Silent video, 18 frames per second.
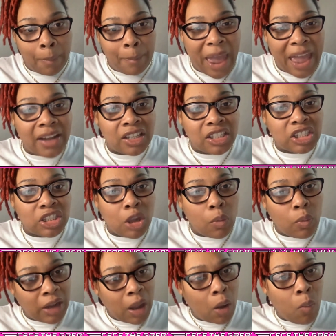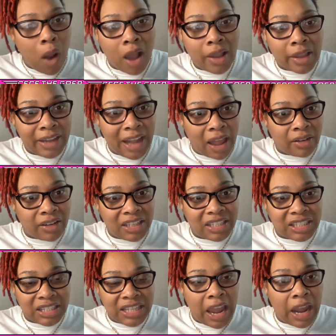banister when I'm walking down
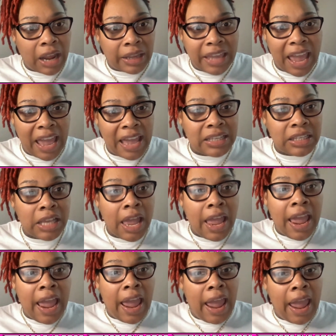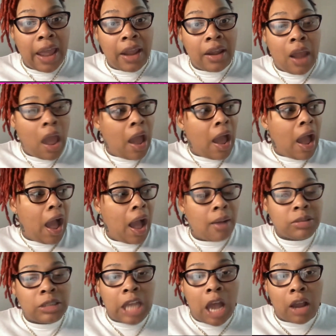this staircase. And
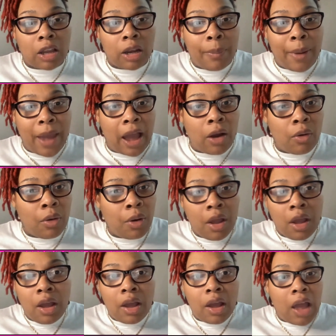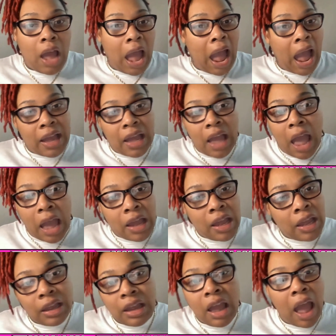I'm talking about,
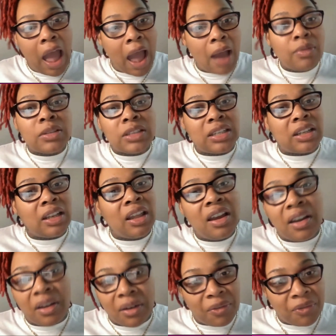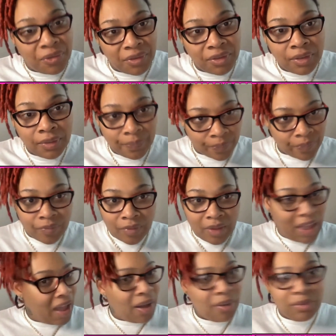I was in love.
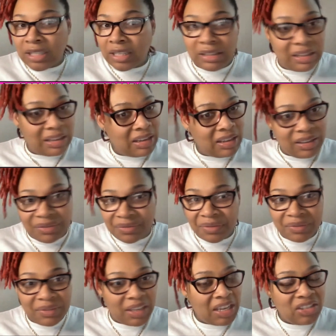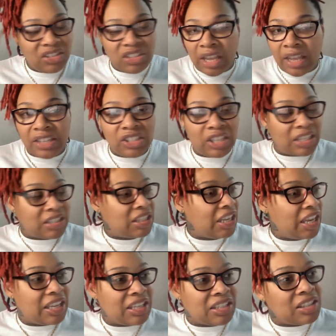I was in love. It
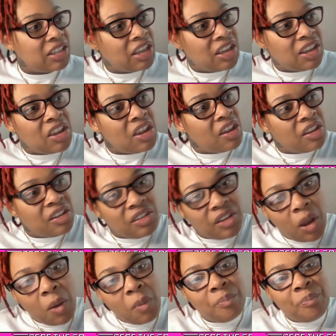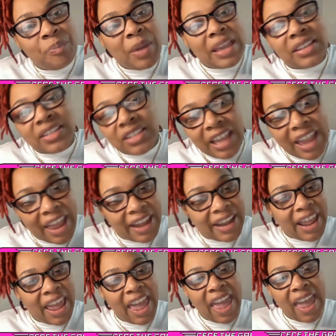just is. No bitch
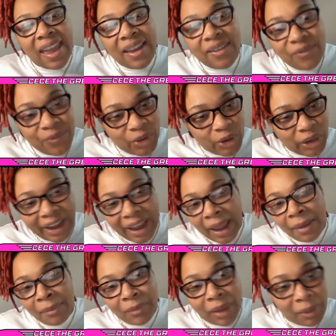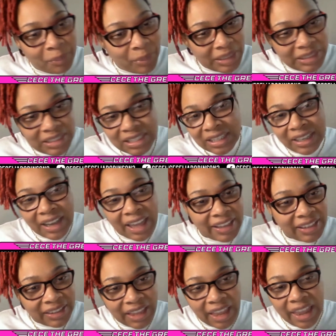had ever ate my pussy
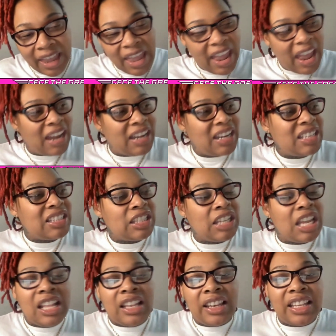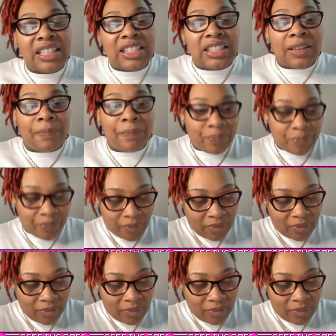like that. And it's, listen,